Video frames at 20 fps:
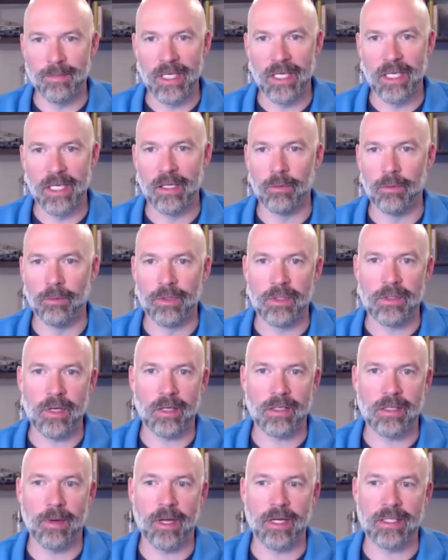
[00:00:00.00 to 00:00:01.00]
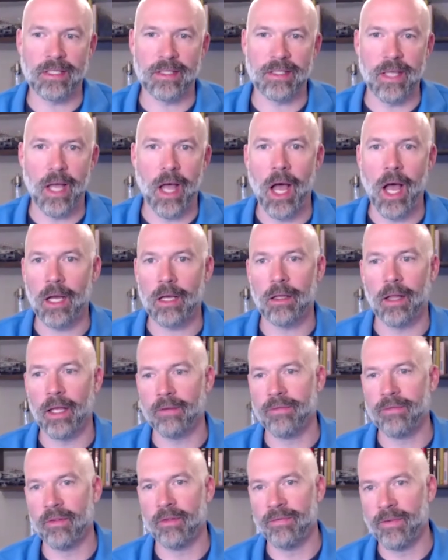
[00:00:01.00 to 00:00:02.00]
mean? And when you talked about a SOC,
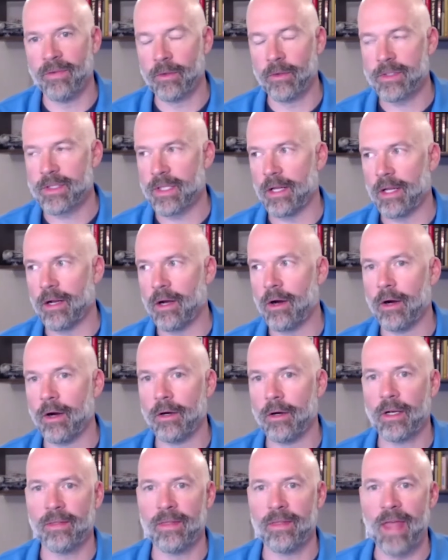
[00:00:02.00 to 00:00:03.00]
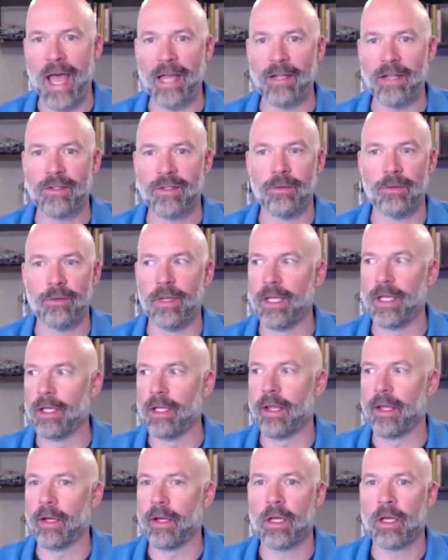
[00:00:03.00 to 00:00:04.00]
like for the folks that aren't that tuned
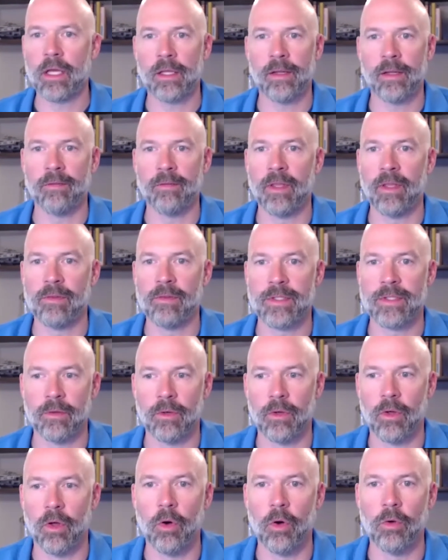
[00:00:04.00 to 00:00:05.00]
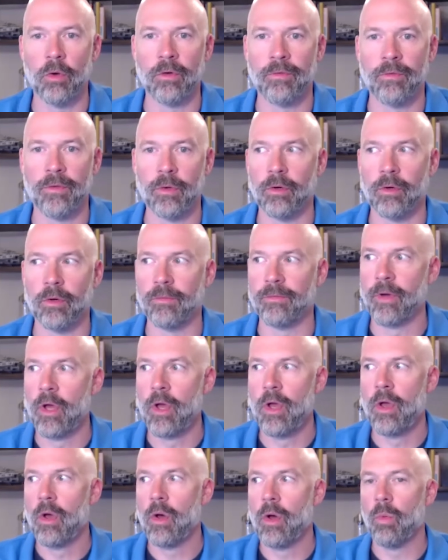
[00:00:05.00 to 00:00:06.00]
in, like kind of give us a little overview of
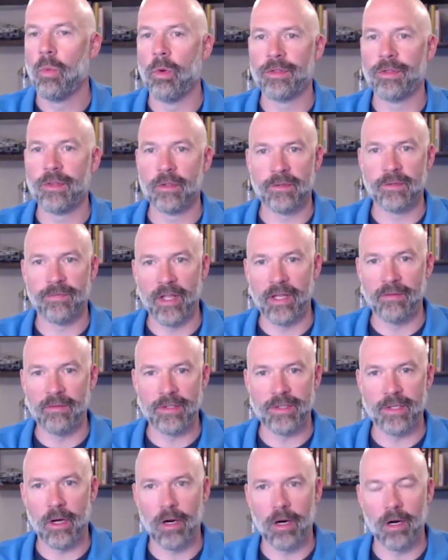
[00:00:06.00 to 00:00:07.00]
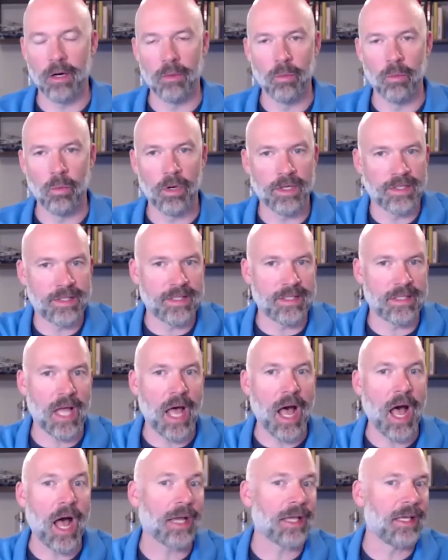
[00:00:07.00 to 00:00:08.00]
what those flavors are and what a
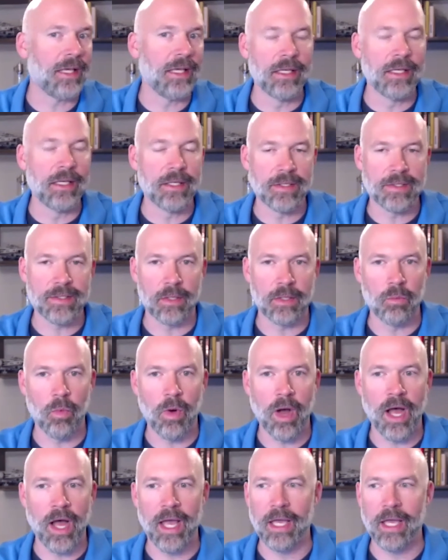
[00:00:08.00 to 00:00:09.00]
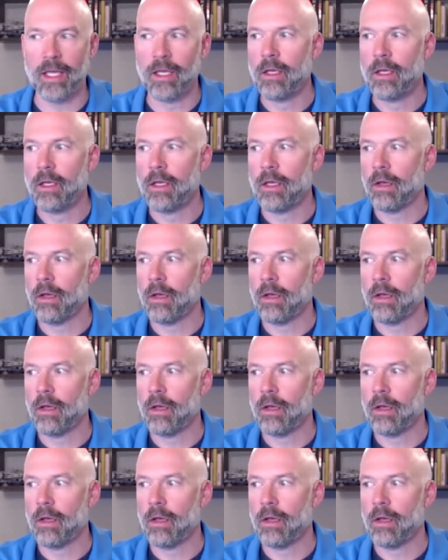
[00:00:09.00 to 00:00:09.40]
SOC is and why